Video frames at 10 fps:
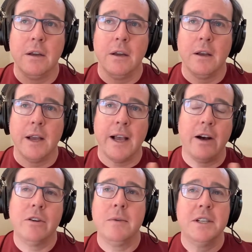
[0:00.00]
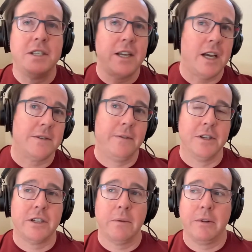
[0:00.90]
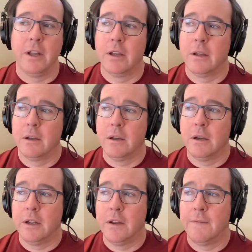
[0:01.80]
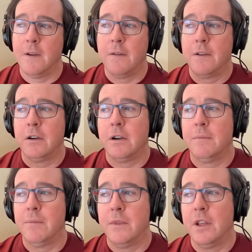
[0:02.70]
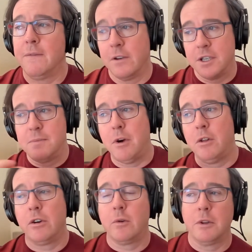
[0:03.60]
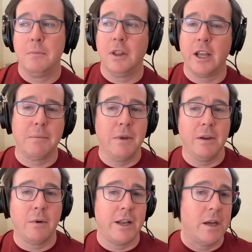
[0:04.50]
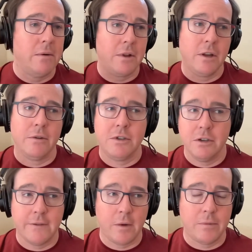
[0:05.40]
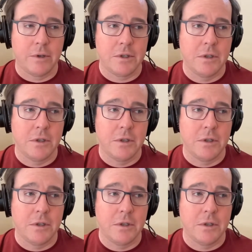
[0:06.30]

how do we test for this type of thing? If if you're a if you're a small org with like me right now with you know two developers,